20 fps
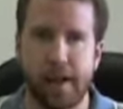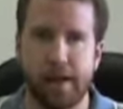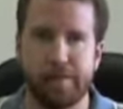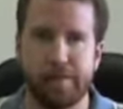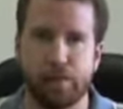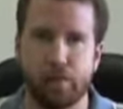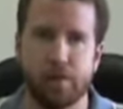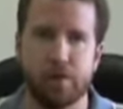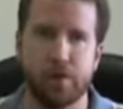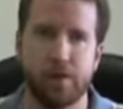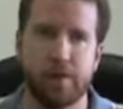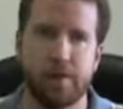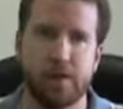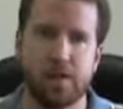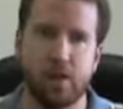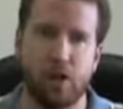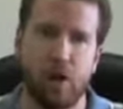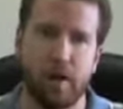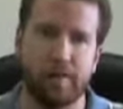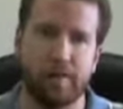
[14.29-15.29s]
a
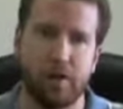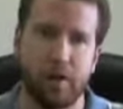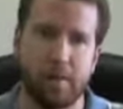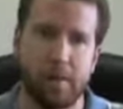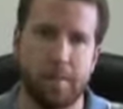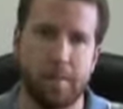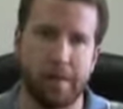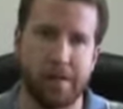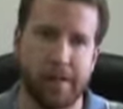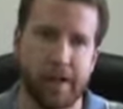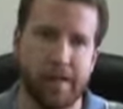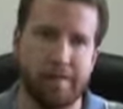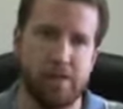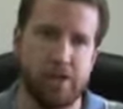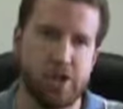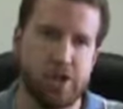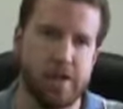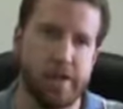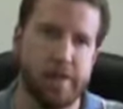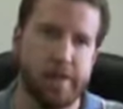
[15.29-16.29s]
full-service law firm in McLean,
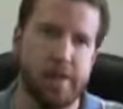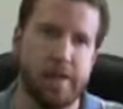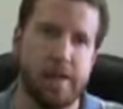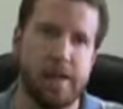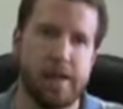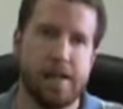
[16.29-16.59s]
Virginia.